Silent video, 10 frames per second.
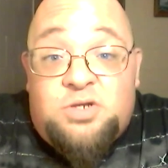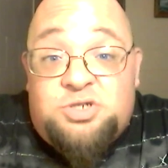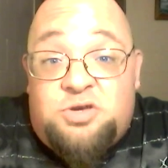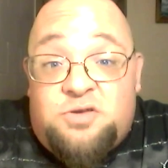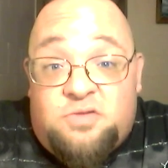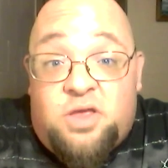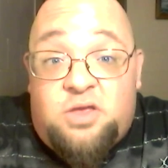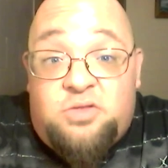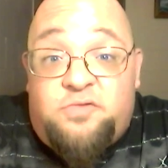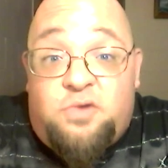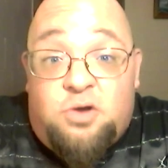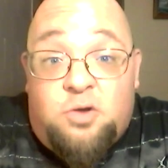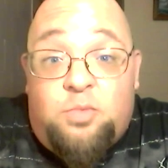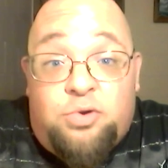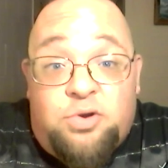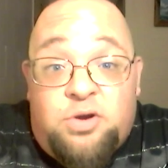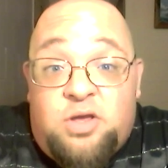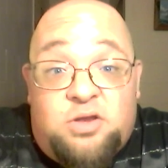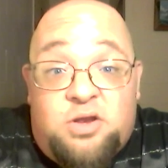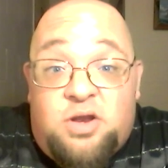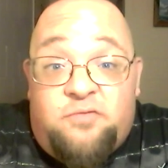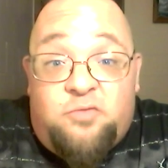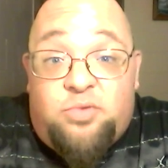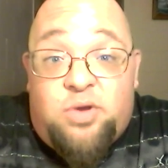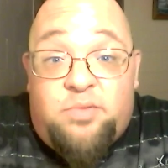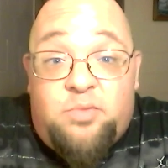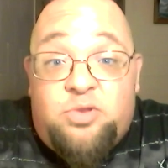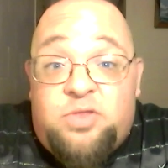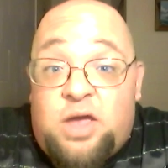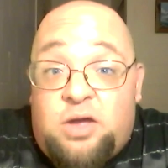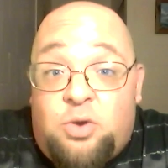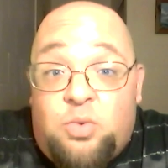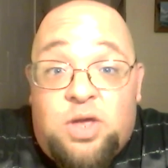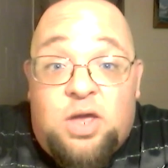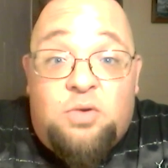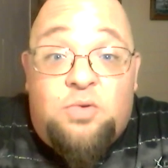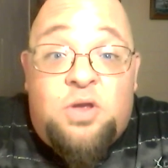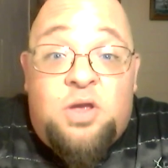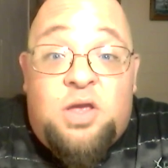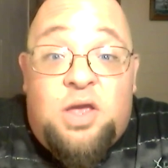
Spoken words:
Just like the Frog Morton, I didn't have a problem with that going out.